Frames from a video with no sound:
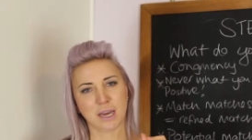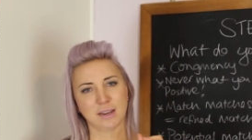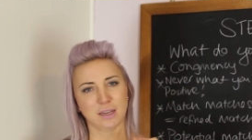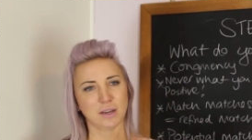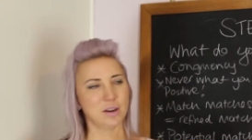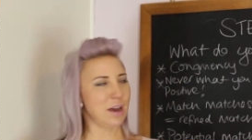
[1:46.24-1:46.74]

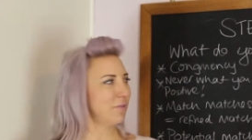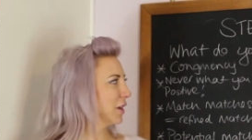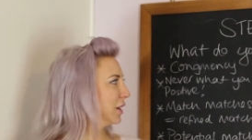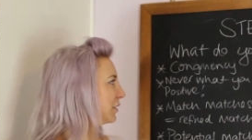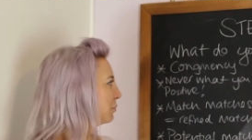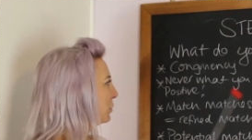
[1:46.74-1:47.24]
it, you never
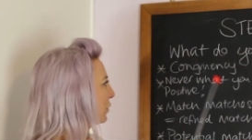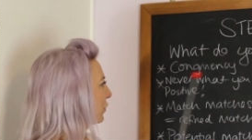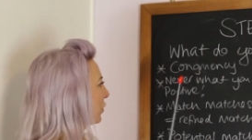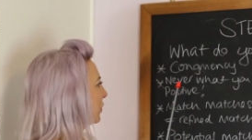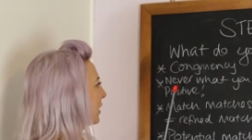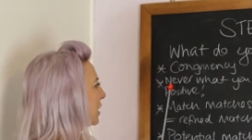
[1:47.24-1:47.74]
it moves
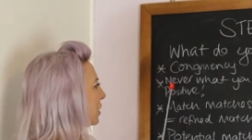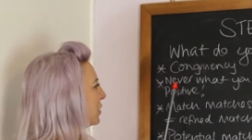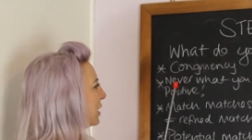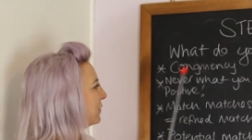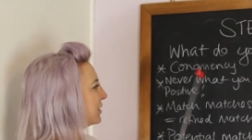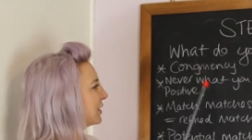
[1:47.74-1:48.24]
on to here you
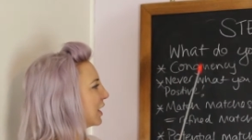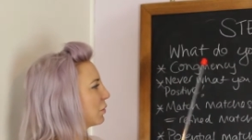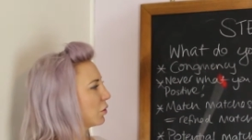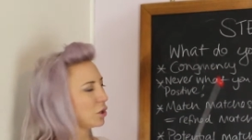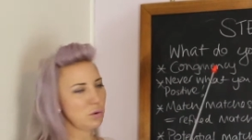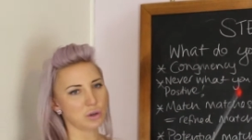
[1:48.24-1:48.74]
never say
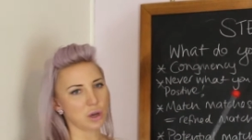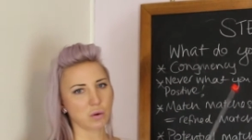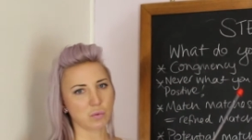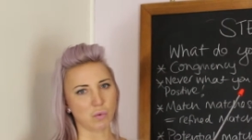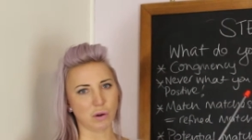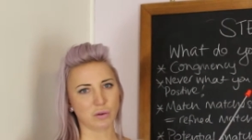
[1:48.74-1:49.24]
what you
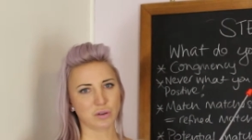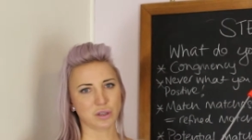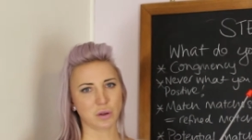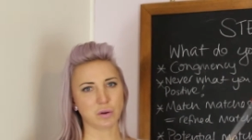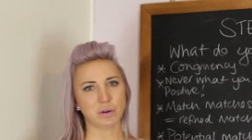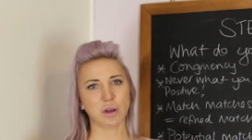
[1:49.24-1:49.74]
don't want.
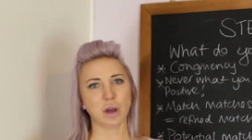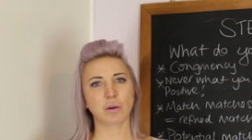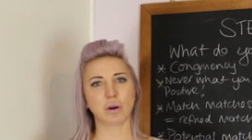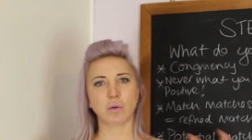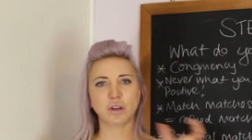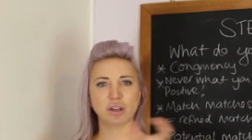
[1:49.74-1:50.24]
So you
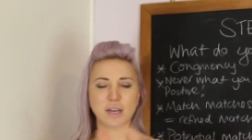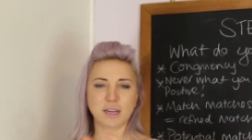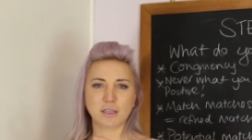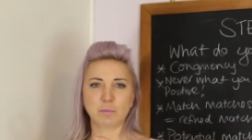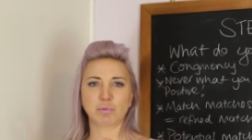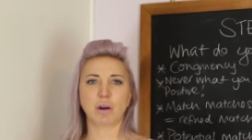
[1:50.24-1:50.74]
don't go on your
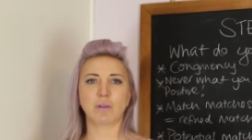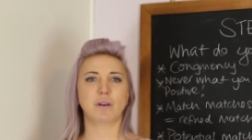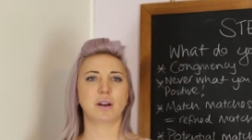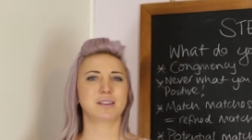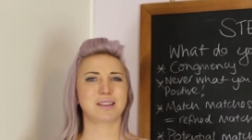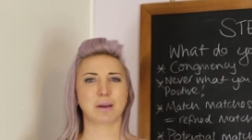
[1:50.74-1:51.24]
dating
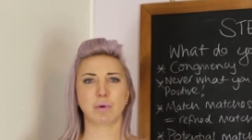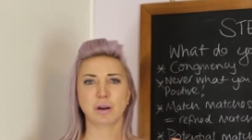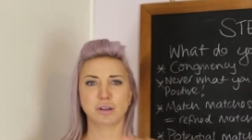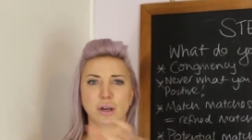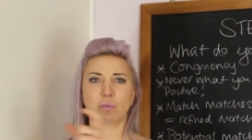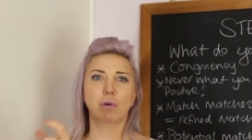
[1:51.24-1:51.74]
profile and say well
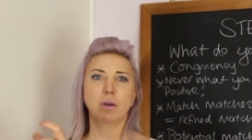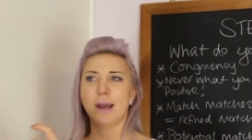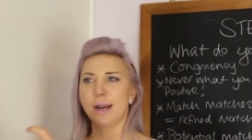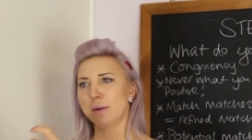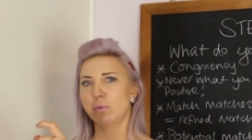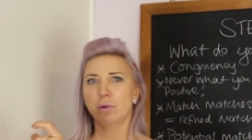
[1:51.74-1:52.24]
I don't
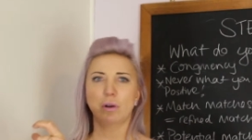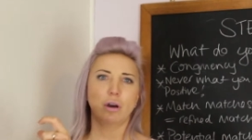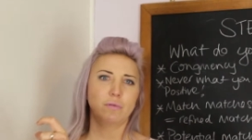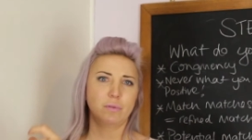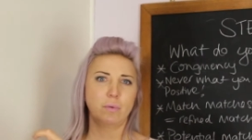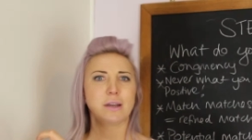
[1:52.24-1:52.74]
want anyone
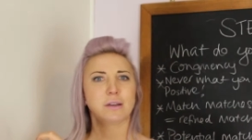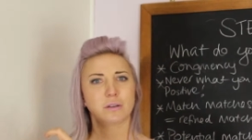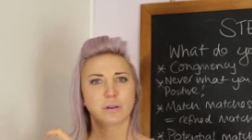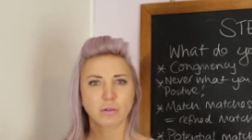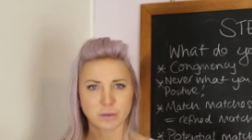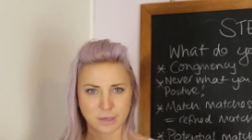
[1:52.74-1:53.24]
overweight
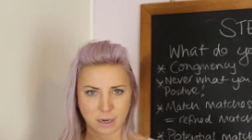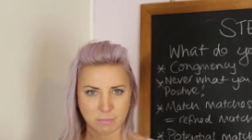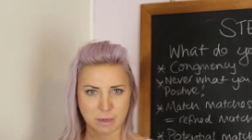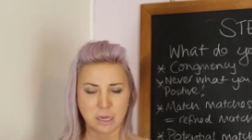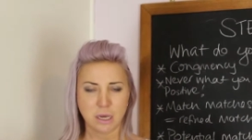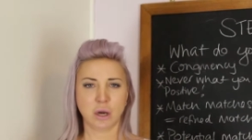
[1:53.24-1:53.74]
to contact
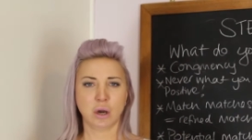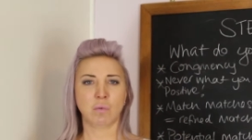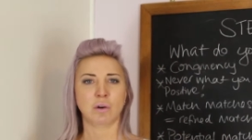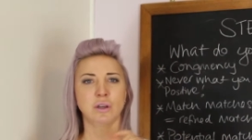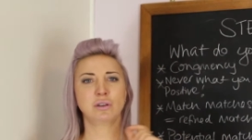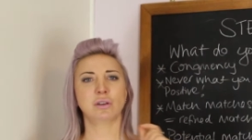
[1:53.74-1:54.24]
me.
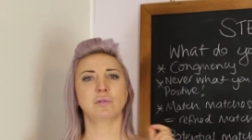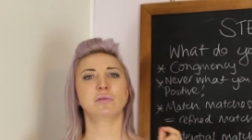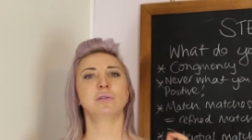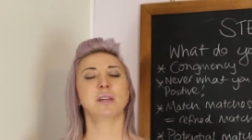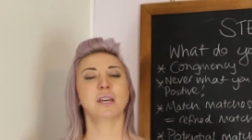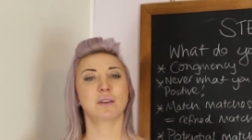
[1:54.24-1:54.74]
What you do
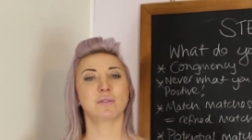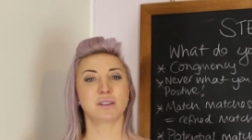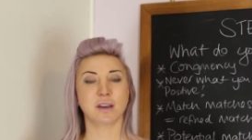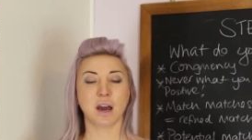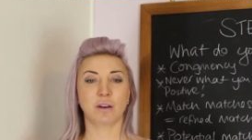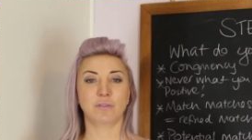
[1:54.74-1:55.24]
is you think of a
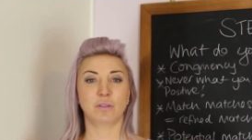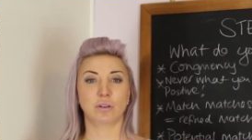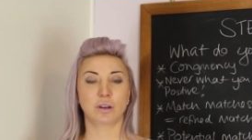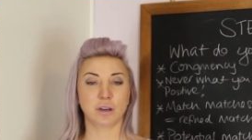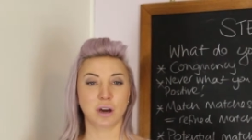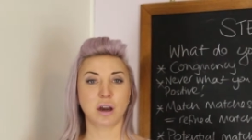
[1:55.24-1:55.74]

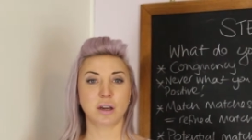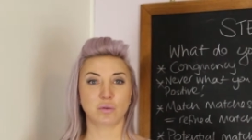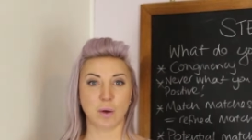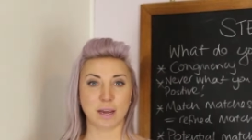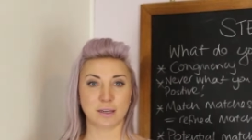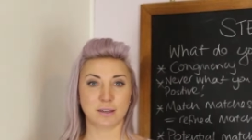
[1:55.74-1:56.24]
tactful and kind
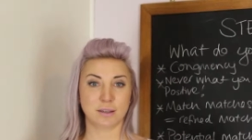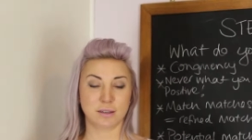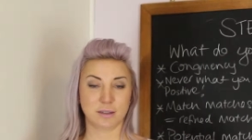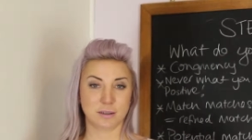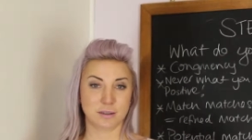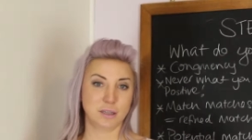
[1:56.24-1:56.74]
way to,
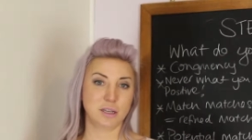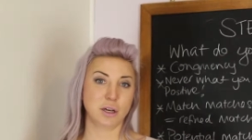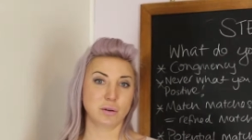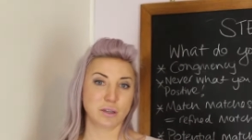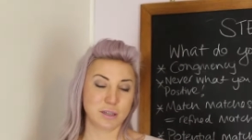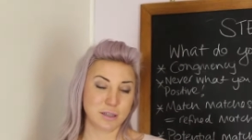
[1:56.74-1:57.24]
to you
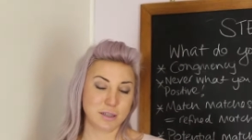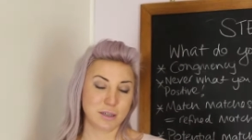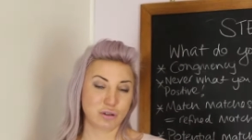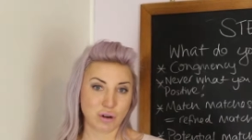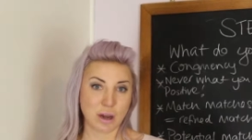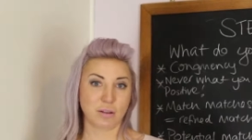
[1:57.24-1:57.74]
know to, to
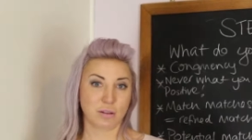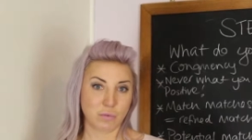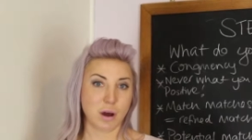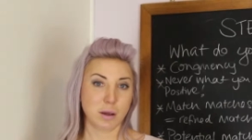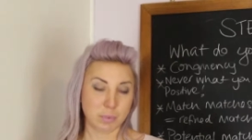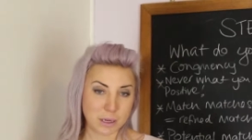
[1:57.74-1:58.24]
attract the
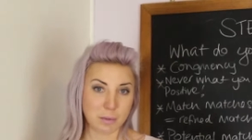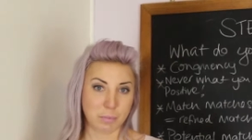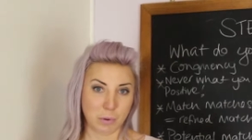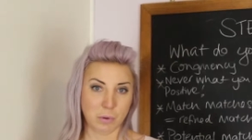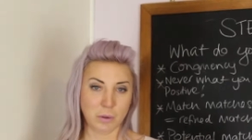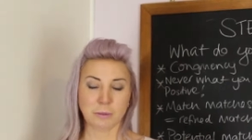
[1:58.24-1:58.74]
right
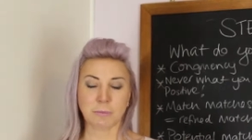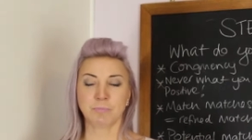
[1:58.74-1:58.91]
people.